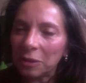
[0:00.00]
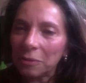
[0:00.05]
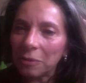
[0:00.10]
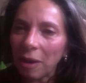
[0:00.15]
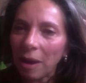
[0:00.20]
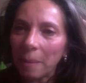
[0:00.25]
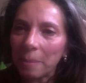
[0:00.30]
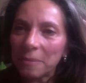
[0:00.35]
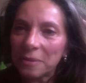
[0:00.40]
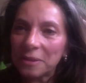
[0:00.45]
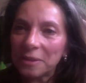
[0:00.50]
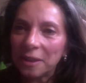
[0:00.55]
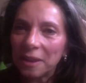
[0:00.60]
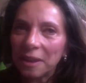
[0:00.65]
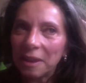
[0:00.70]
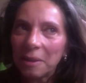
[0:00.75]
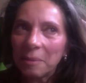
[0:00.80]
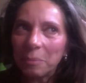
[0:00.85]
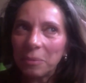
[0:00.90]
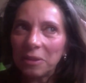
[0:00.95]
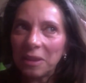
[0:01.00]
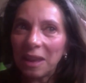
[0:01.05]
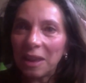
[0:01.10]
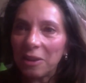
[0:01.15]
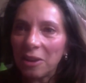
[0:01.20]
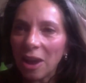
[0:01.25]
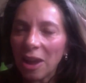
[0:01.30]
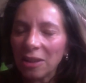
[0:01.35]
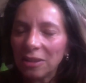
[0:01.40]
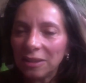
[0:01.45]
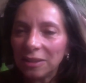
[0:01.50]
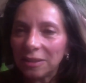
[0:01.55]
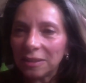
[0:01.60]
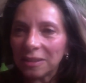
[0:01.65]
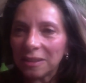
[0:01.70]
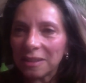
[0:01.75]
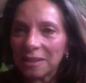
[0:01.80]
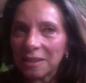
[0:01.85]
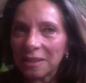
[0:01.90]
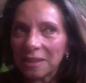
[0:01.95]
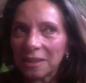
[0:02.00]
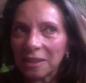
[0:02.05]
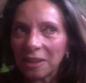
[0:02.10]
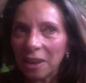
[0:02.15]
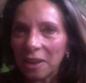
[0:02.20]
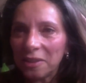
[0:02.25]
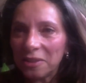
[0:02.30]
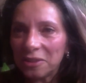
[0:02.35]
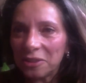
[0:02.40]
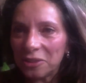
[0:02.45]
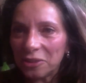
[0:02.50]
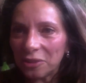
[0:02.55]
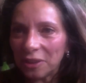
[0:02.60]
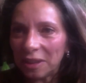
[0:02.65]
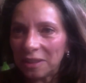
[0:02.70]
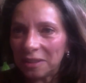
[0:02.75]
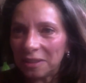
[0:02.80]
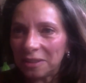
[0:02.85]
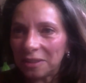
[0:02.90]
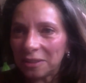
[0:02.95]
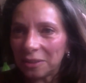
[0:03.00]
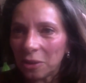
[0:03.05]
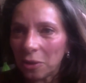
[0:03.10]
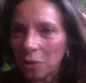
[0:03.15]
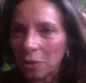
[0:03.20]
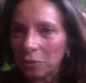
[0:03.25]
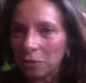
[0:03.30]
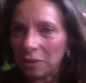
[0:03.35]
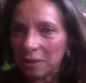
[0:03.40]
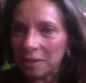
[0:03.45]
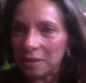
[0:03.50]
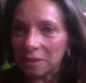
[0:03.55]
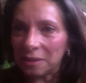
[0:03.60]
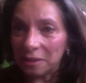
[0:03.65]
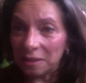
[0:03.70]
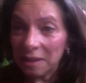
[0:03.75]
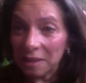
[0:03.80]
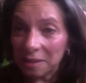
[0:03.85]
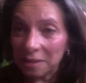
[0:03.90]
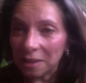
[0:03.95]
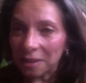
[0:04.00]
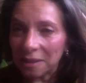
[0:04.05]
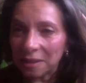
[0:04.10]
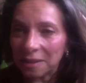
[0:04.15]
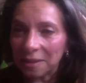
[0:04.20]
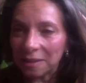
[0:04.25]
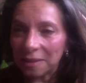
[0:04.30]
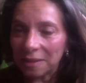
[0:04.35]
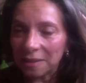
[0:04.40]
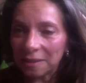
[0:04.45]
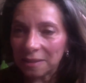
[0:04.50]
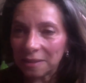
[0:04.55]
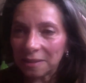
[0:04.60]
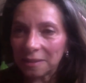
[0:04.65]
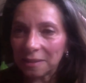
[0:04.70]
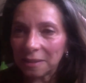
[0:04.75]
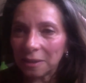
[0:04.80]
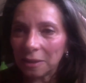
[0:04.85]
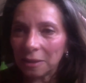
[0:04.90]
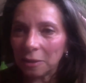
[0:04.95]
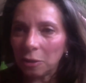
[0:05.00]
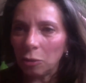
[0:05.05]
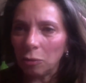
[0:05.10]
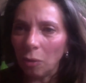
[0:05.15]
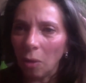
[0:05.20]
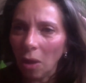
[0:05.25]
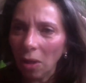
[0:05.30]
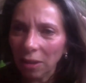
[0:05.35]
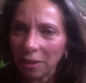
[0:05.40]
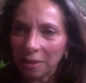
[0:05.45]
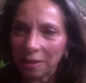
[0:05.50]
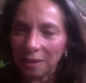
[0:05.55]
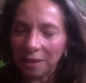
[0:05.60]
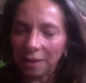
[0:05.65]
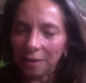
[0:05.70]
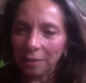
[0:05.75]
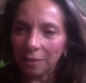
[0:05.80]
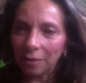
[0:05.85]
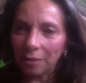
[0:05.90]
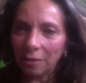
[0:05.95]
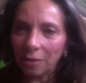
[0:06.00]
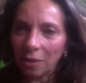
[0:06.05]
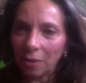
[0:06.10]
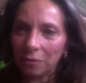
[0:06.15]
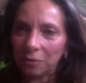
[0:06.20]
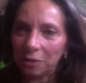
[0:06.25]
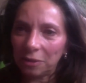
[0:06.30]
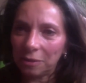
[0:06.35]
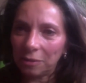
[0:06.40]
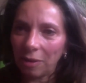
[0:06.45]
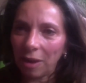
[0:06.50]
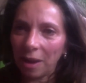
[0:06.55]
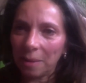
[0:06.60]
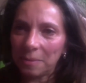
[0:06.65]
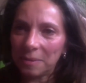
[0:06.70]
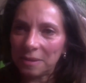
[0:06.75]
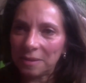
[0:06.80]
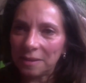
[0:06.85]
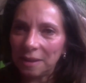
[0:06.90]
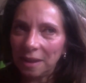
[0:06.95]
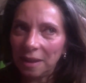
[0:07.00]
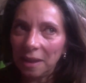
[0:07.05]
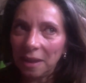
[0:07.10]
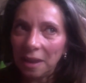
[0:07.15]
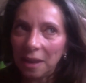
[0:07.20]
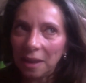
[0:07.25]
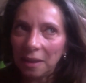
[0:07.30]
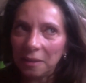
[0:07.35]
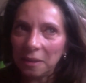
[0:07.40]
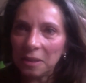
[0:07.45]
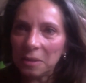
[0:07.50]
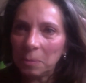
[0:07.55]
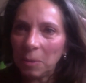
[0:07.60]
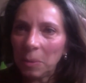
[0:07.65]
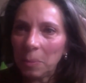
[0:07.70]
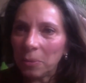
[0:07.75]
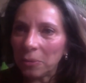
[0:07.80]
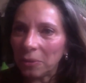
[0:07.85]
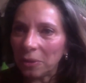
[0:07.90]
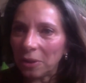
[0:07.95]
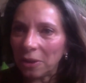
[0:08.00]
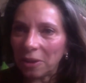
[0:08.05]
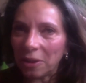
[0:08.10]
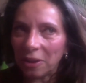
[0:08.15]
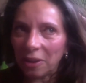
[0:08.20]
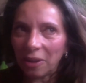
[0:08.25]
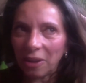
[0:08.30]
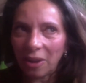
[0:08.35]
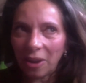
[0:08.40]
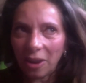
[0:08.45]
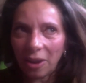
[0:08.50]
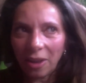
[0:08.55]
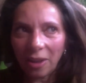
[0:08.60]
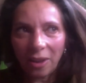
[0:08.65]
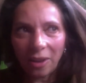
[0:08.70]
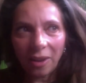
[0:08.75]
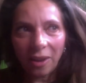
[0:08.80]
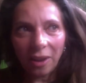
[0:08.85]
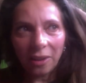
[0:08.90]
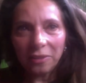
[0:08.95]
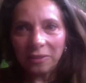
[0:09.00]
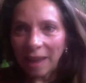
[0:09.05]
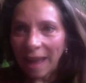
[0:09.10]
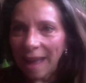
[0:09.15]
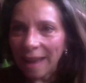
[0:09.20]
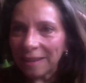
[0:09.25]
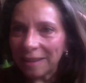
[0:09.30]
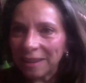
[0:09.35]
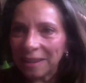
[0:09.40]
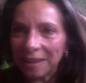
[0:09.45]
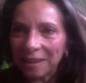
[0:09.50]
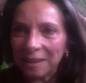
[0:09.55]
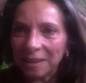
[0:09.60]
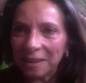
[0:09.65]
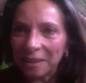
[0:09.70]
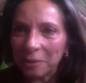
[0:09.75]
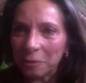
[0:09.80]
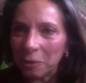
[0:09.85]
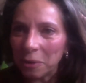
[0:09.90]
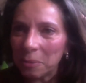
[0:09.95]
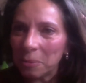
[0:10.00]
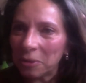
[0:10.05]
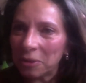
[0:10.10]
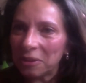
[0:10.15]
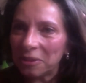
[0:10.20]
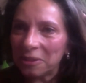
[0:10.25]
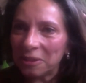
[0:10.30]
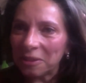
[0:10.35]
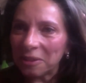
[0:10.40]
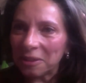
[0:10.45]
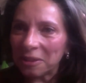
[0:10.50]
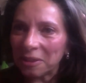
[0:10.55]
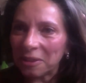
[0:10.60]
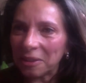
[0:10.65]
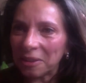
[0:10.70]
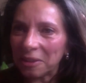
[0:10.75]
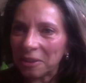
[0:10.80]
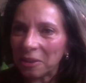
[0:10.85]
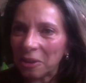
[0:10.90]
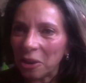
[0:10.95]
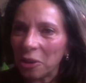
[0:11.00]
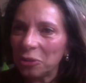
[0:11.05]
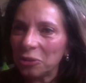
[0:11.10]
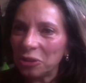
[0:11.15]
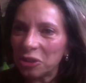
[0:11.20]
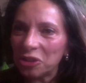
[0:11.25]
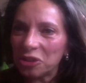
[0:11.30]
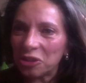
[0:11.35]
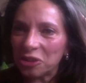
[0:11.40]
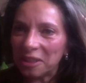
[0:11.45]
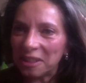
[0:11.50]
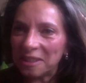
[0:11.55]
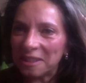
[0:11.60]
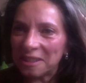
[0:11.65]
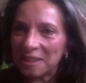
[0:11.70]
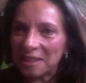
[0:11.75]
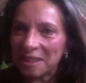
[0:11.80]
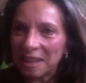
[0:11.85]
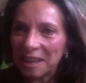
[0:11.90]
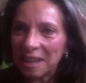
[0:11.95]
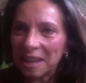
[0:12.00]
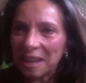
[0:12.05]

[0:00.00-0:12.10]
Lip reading: crimes, but they're not concentrated on the sadistic quality of the crimes. These people are attacking women on the streets